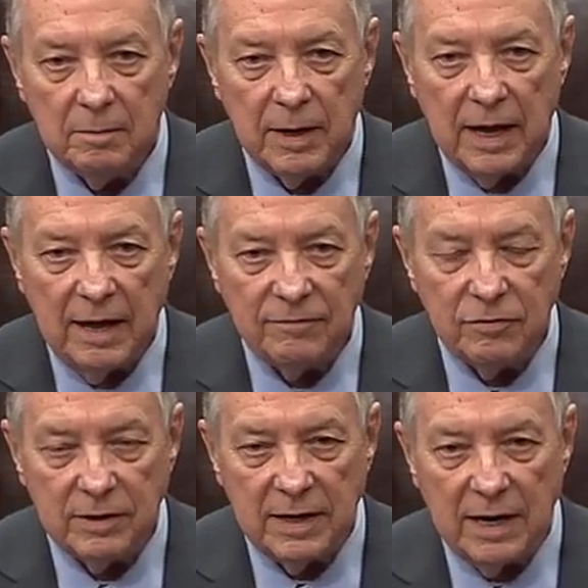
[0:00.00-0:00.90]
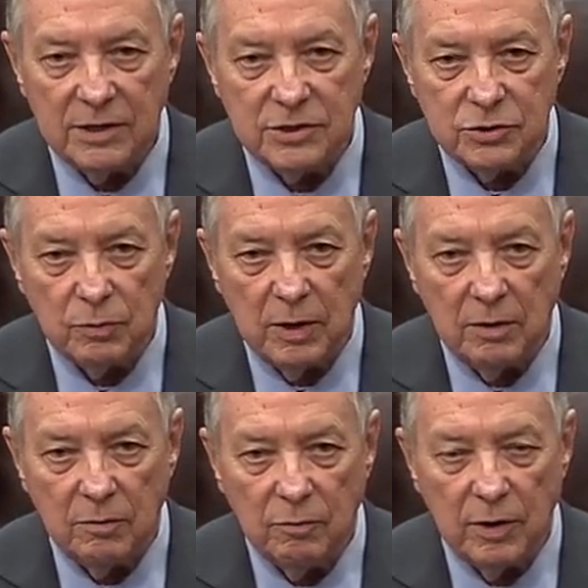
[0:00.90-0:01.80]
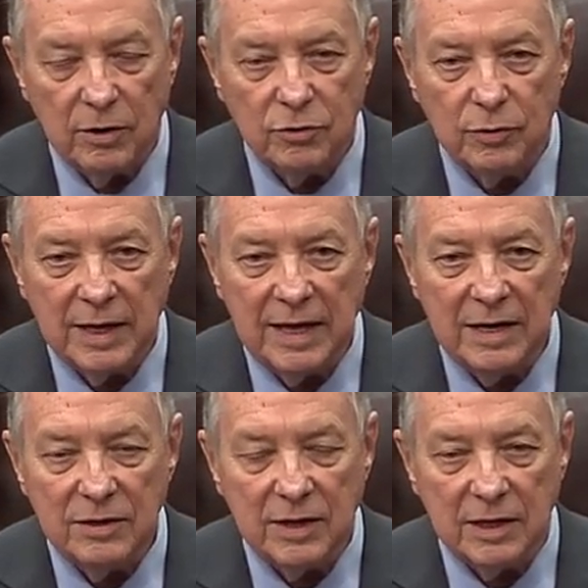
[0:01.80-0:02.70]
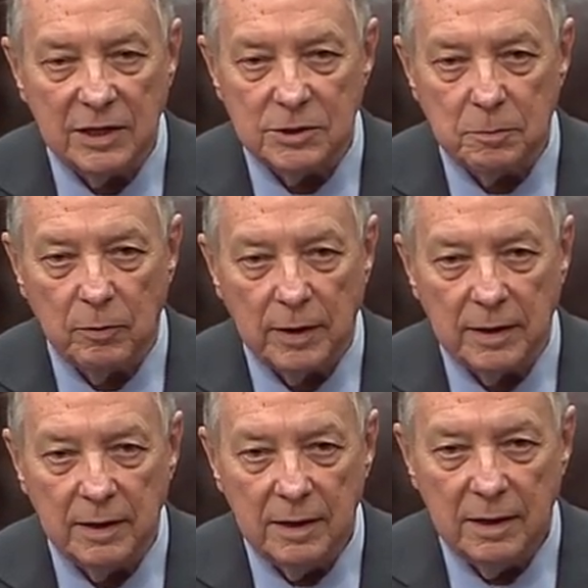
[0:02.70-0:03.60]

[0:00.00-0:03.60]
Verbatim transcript: but I have to acknowledge as well we aren't doing anything at this point.